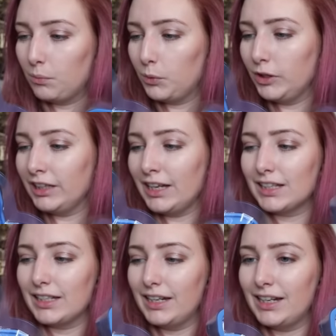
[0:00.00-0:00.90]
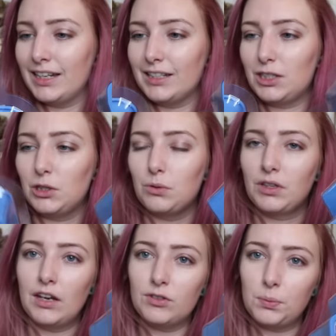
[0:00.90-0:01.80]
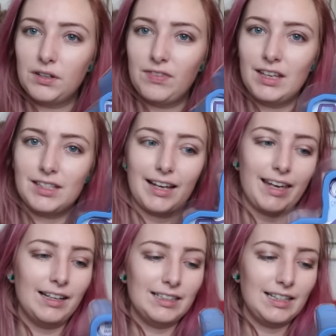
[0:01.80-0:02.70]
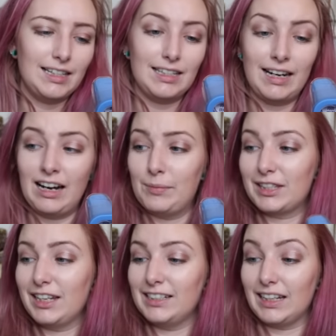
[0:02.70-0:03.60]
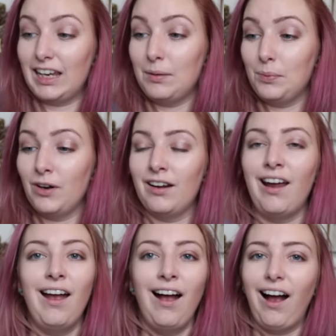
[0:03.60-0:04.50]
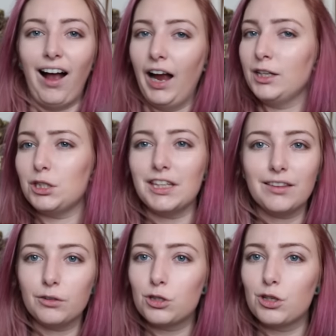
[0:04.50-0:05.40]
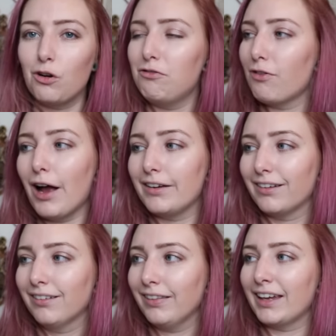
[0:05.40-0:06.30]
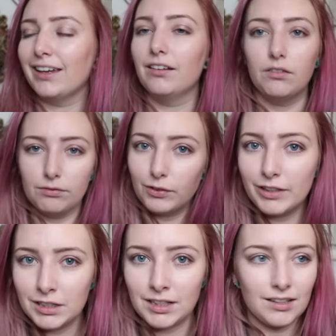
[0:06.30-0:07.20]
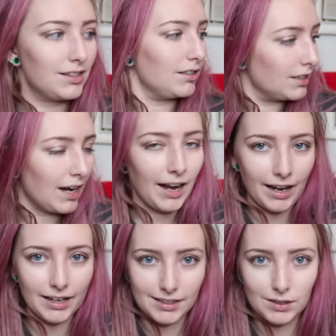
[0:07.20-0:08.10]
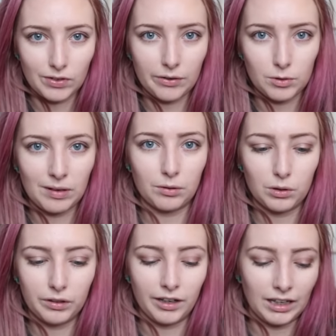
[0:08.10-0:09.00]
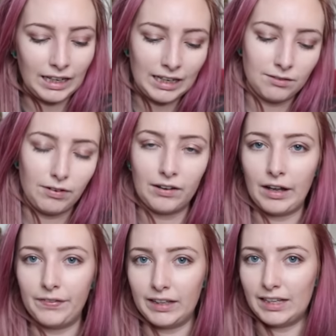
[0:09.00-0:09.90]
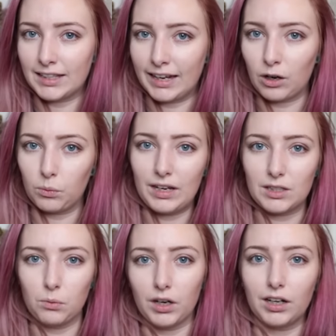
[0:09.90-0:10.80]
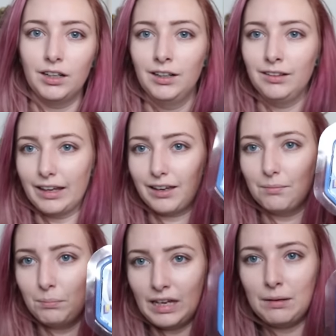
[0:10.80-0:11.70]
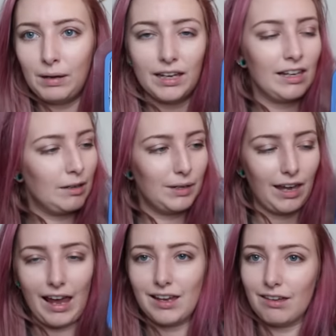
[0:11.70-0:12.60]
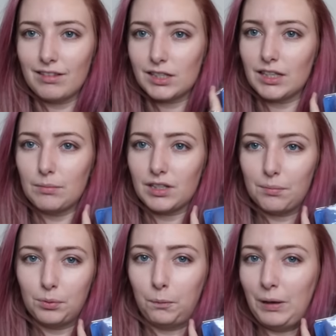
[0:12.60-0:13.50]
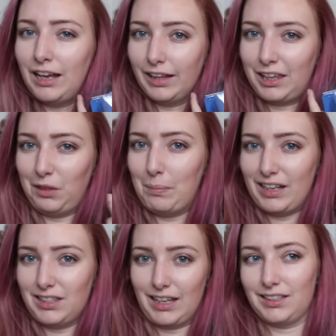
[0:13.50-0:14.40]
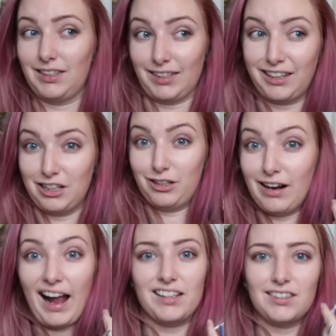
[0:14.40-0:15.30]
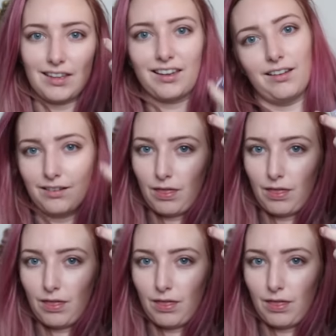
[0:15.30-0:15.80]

I'm really excited to gift one of these at Galentine's Day. I'm excited to keep one. I just think they're so fun. Like, for instance, today, as this video is being recorded, Ian found out that he's getting a raise at work. Like, me baking him a cake and this thumbs up would be like the best thing, because it's like, congrats, like,